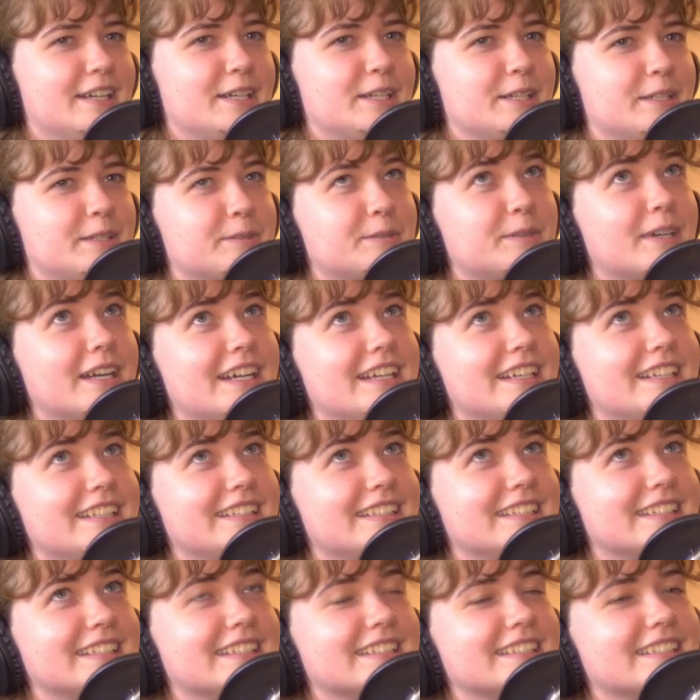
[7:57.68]

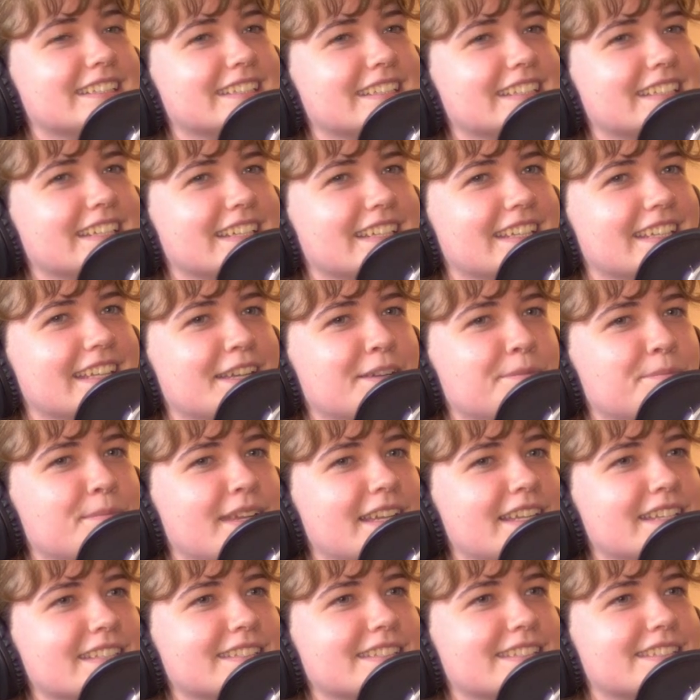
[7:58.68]
Well, it
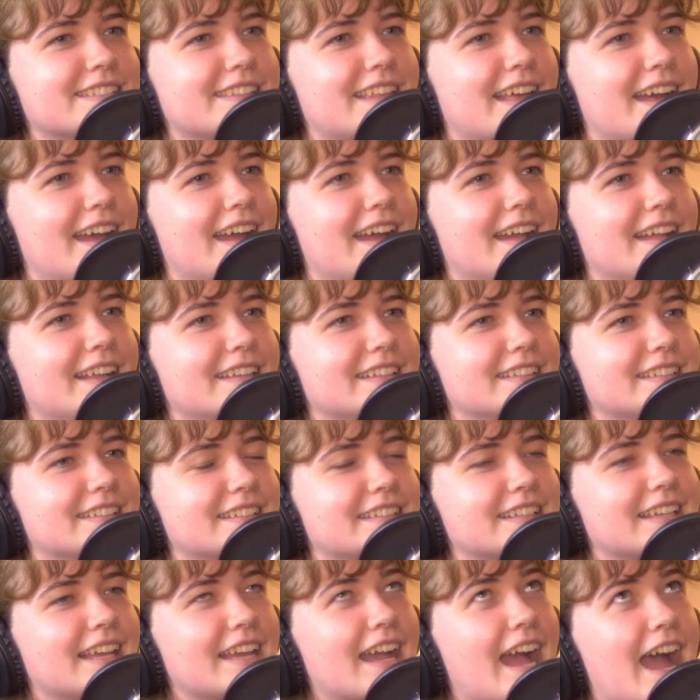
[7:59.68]
means that
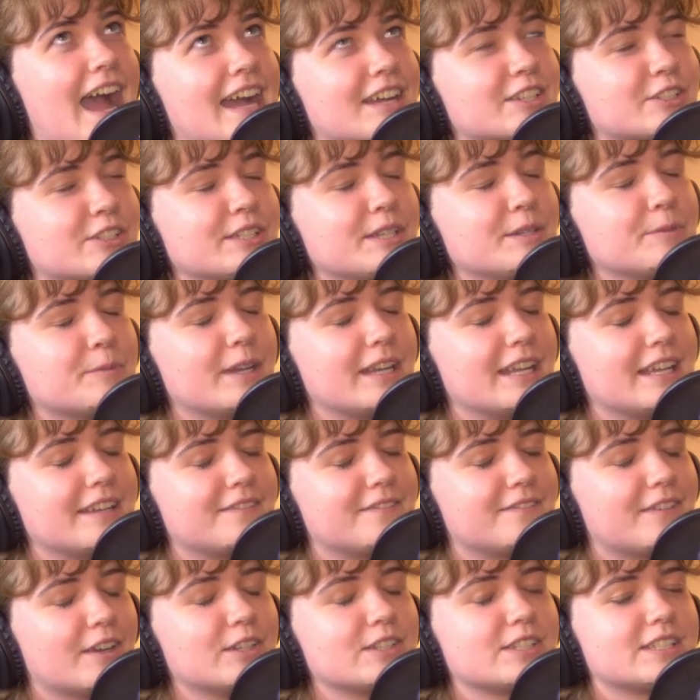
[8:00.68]
actually when I
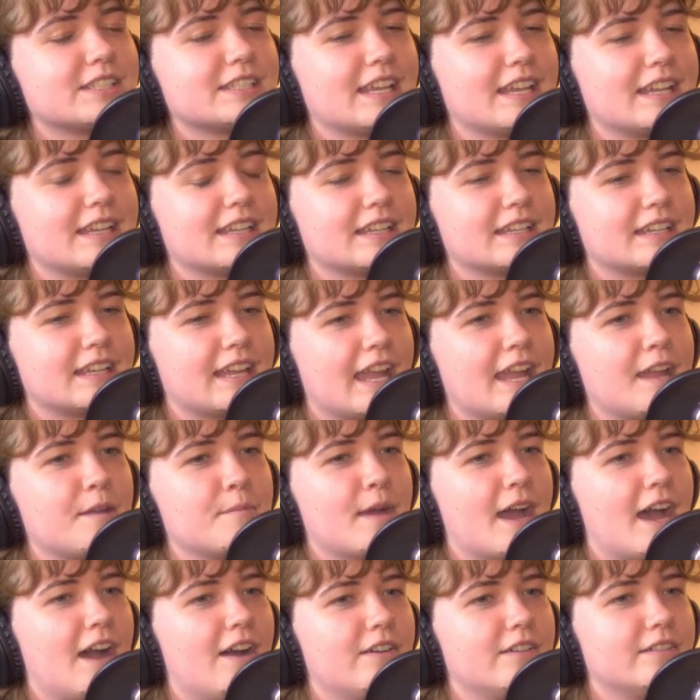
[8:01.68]
first like came
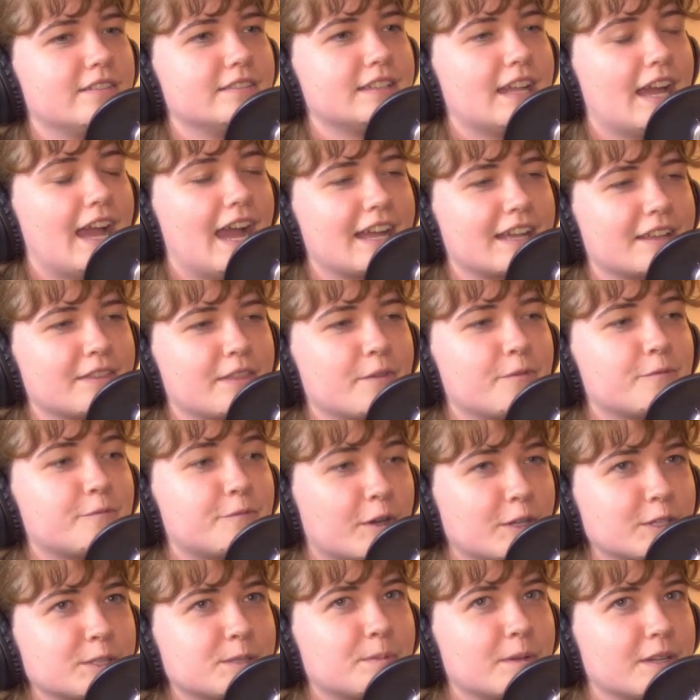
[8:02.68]
out, the
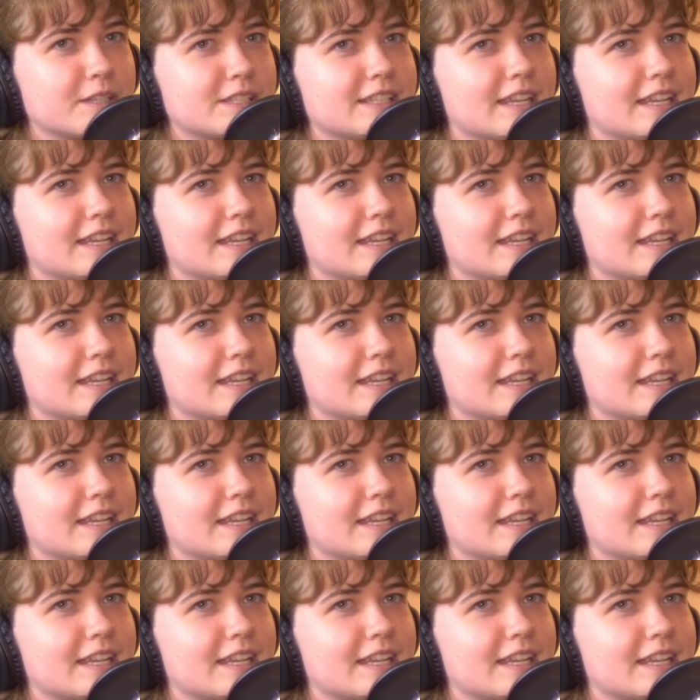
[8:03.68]
first person I